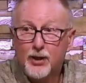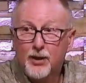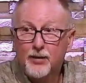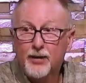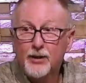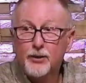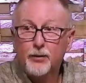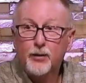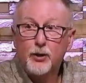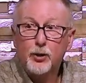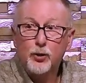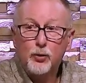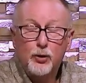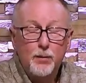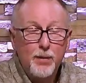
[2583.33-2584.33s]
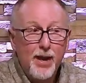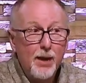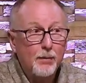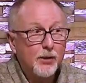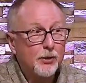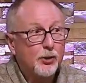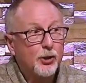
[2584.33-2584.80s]
These are the two
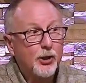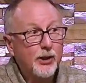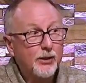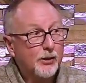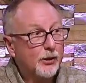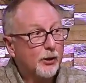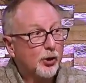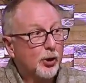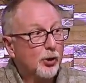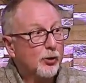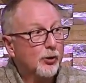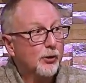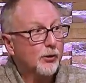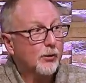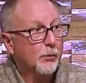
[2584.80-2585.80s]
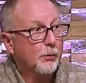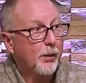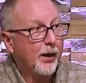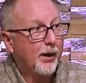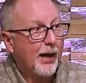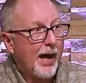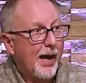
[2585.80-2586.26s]
commandments Jesus chooses to
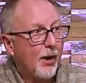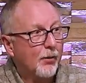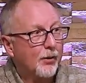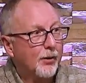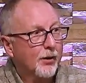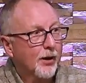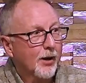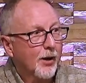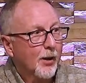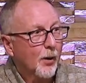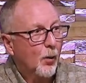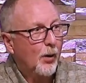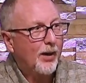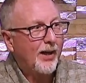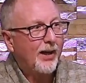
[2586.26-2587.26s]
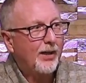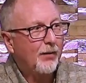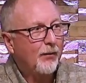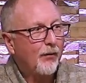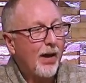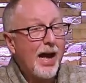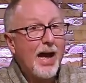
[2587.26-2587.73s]
pick out when he
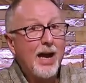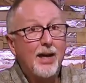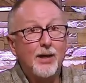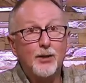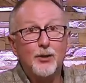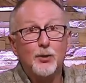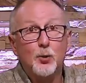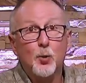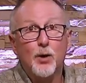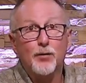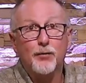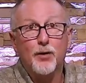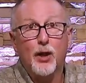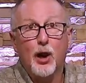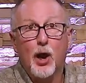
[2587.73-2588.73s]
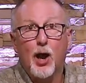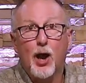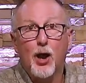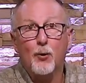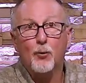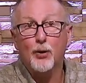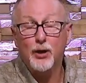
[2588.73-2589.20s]
defines what the law
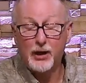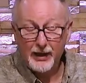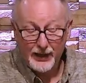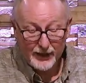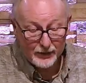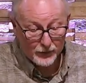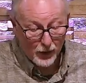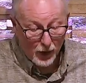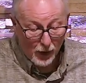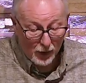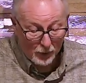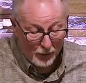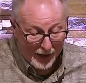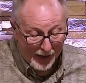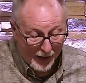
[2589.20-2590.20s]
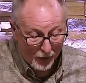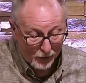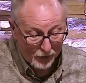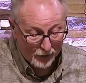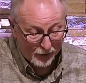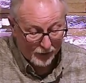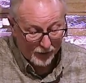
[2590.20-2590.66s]
really is all
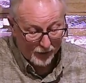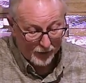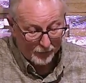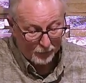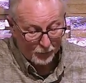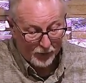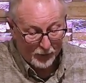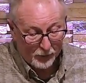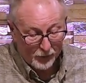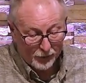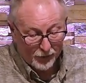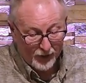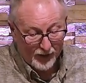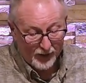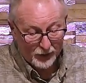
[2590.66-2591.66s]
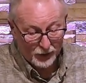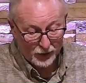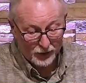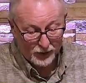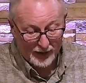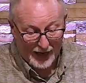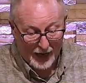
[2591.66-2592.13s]
about. People think it's
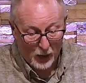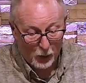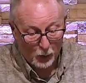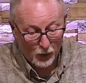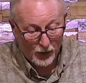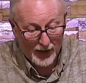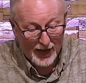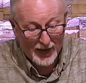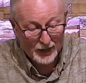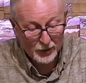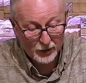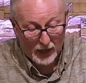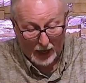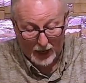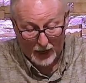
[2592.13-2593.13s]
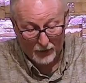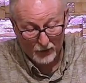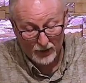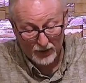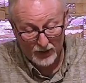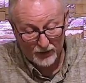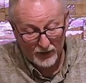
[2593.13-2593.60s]
just the outward action. I never
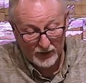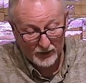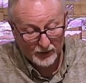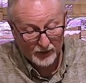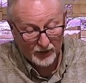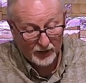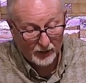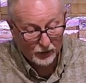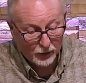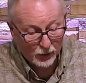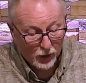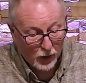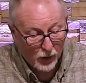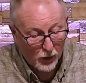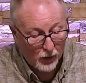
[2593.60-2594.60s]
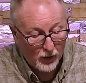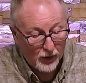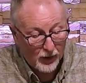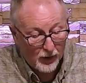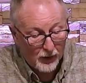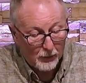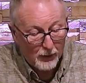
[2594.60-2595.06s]
did these things, so
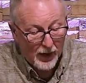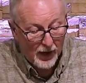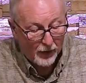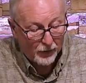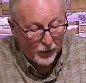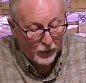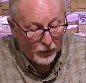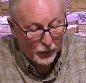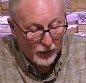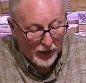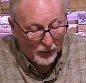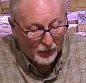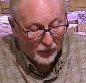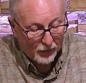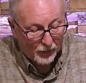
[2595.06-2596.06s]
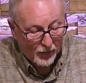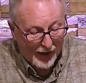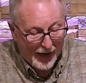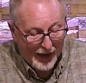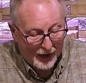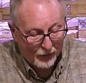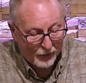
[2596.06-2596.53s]
Matthew chapter
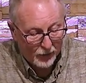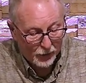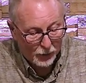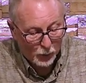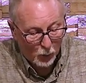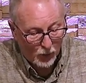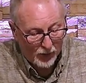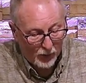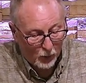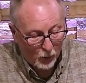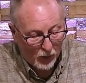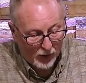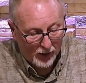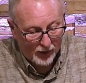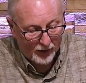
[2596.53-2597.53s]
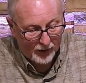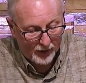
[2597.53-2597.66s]
5 verse 21.